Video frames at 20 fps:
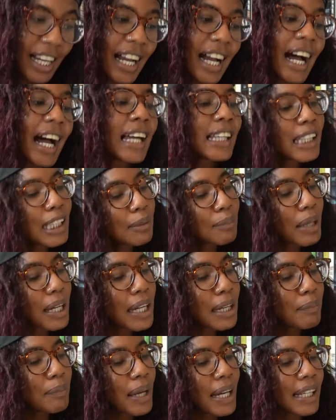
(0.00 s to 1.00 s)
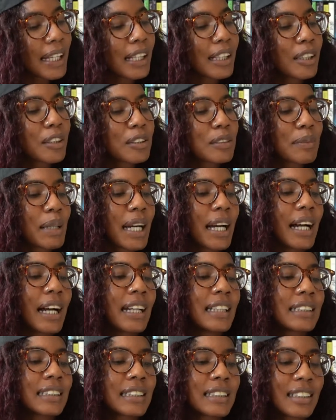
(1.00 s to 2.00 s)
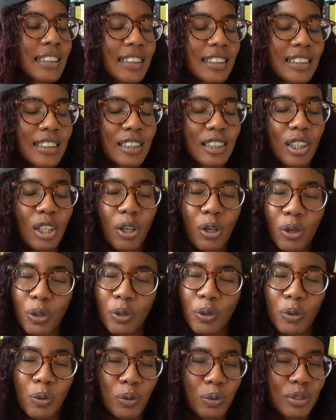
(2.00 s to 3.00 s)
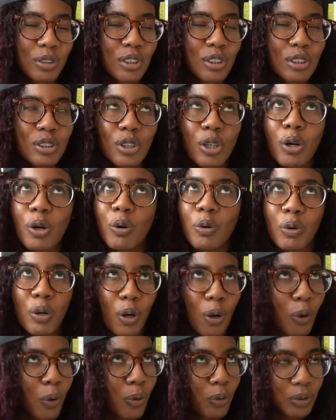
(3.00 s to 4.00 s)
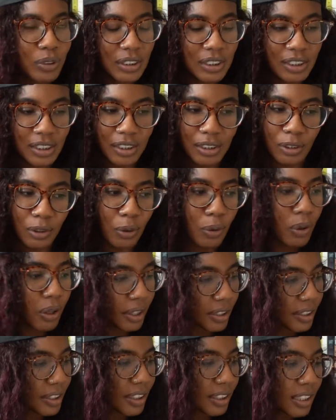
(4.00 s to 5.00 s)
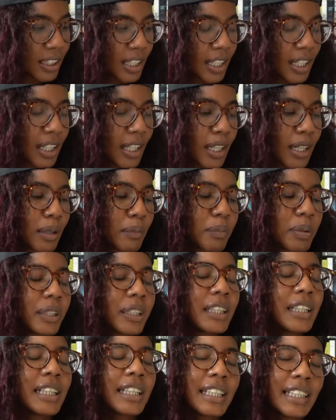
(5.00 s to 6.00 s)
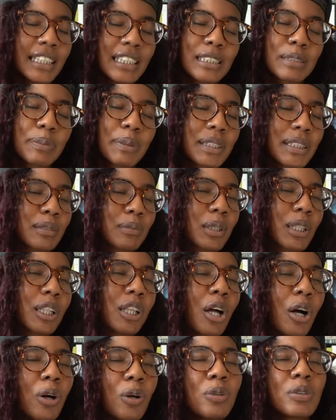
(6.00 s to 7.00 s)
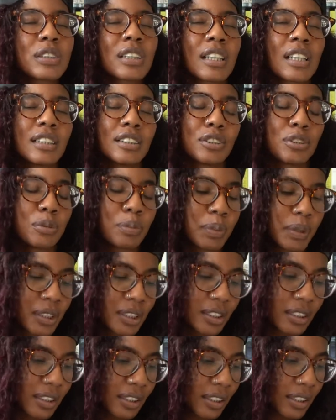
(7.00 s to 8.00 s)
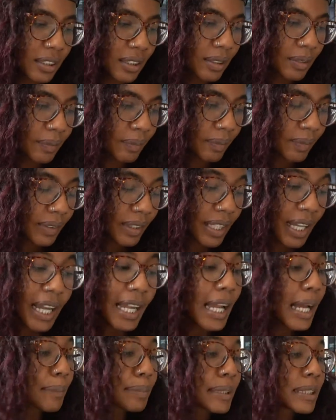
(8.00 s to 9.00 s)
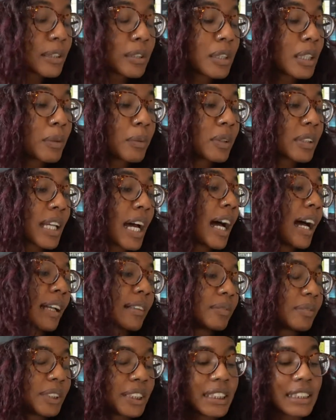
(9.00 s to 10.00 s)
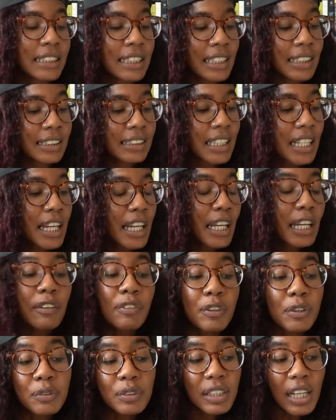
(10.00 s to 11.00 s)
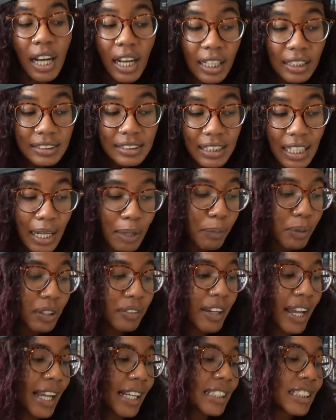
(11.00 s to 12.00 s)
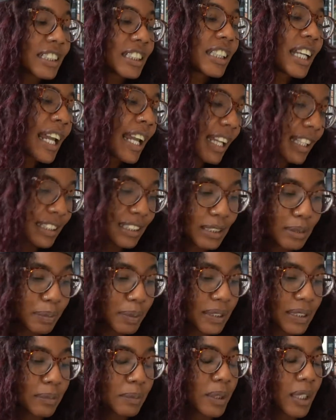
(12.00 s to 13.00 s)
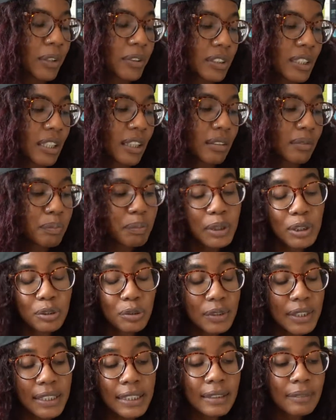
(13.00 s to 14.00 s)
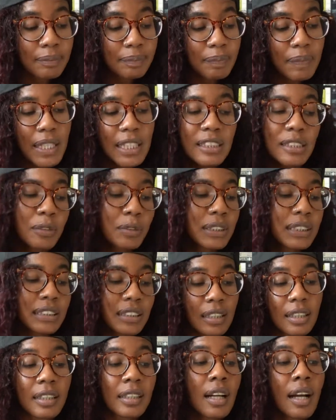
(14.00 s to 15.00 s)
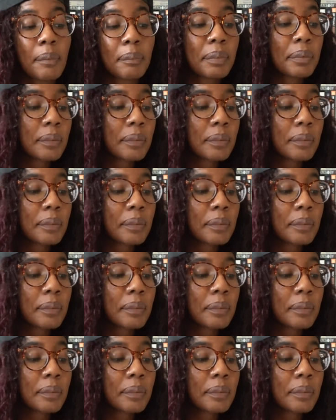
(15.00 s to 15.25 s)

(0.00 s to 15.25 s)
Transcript: I lean my head back and close my eyes. So cold. Good Lord. Please put some clothes on, Jupiter. I absolutely will not, she says. If you'd not, I would have had a chance to put some clothes on, but you didn't. So suck it up.